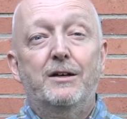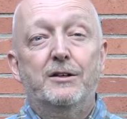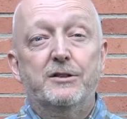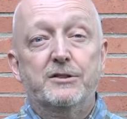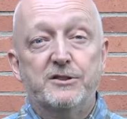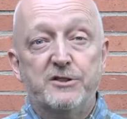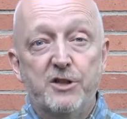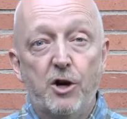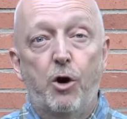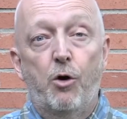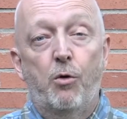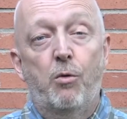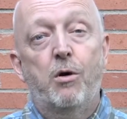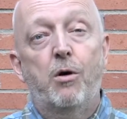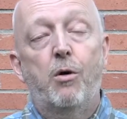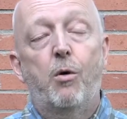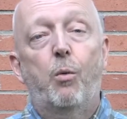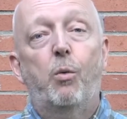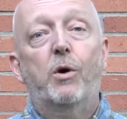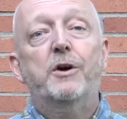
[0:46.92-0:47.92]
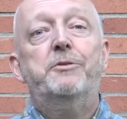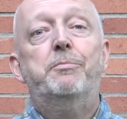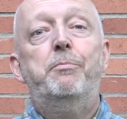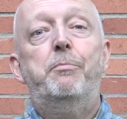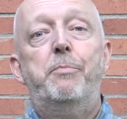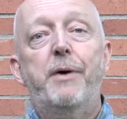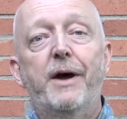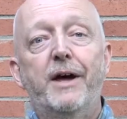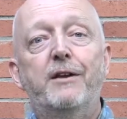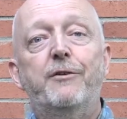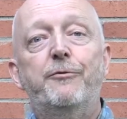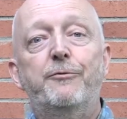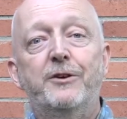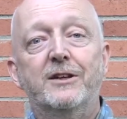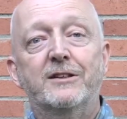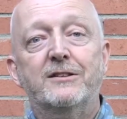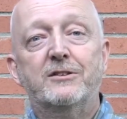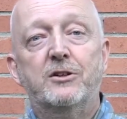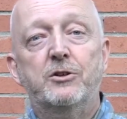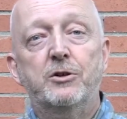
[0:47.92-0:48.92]
So, what
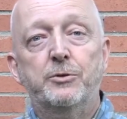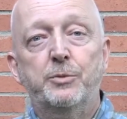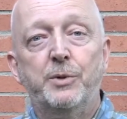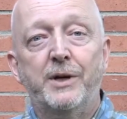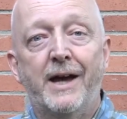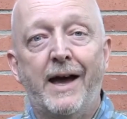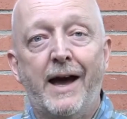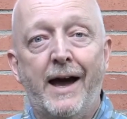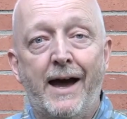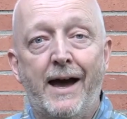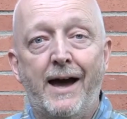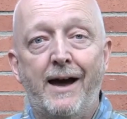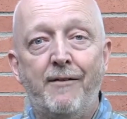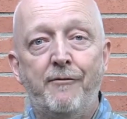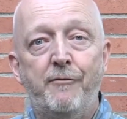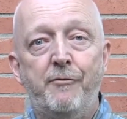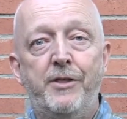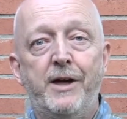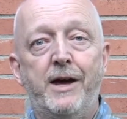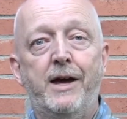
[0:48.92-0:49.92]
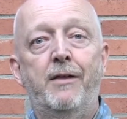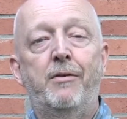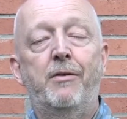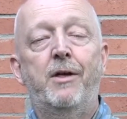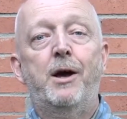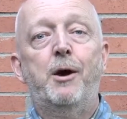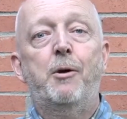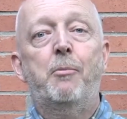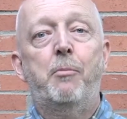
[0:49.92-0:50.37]
benefits could we have then